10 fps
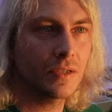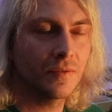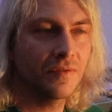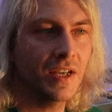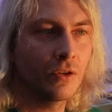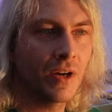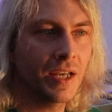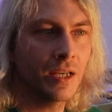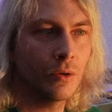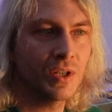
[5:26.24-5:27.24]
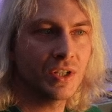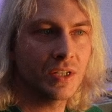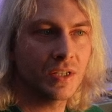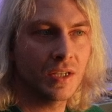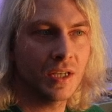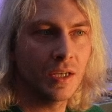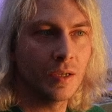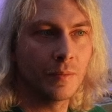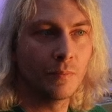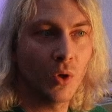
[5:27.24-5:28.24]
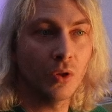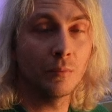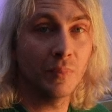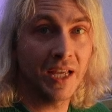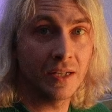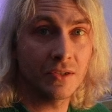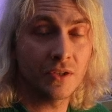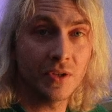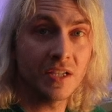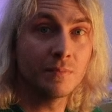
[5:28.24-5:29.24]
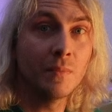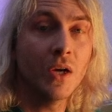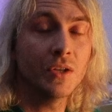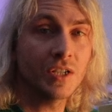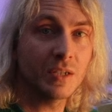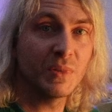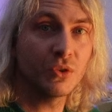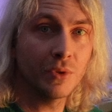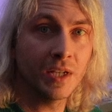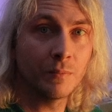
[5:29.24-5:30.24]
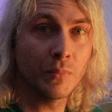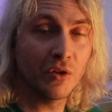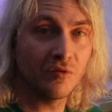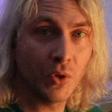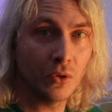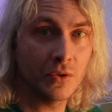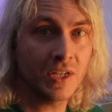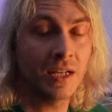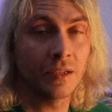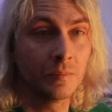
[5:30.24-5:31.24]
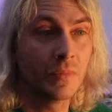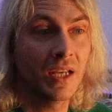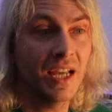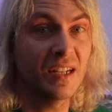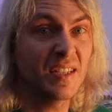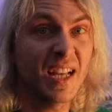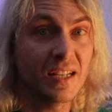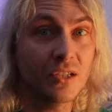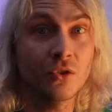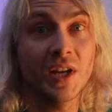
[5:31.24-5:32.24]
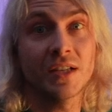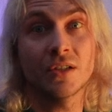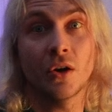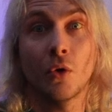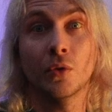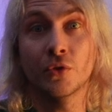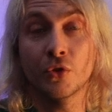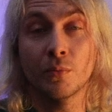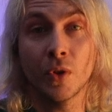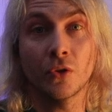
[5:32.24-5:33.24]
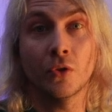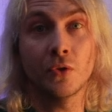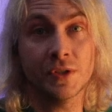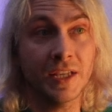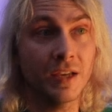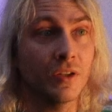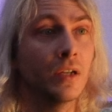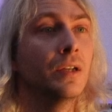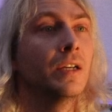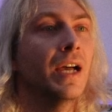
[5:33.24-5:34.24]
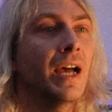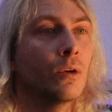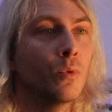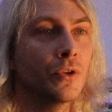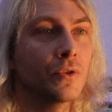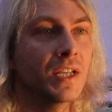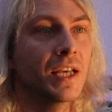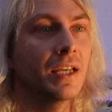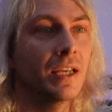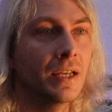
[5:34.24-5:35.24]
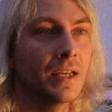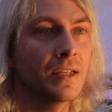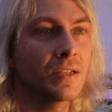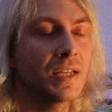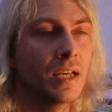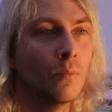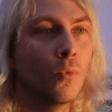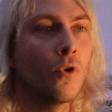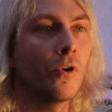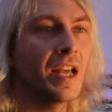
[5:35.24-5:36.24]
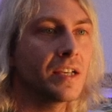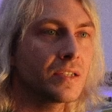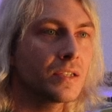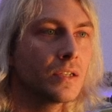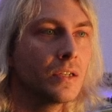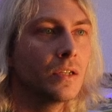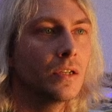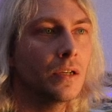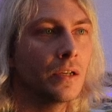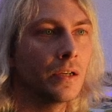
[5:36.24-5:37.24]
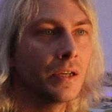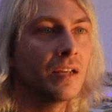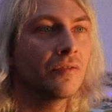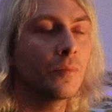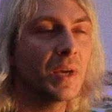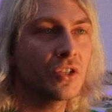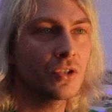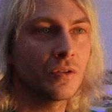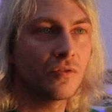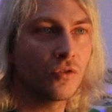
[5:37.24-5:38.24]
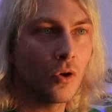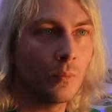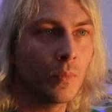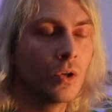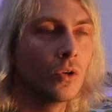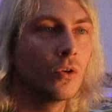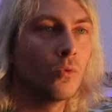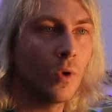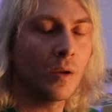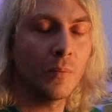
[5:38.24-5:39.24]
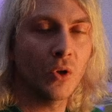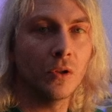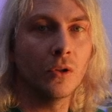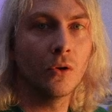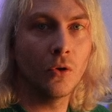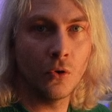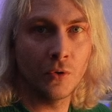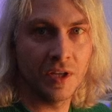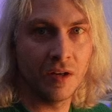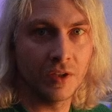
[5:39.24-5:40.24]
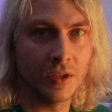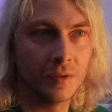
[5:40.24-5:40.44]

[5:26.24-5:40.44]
fader right here, which is the model blend. So this merges between both models and, in a sense, creates a whole new model altogether. And what you're saying here is take more or less information from one model or the other.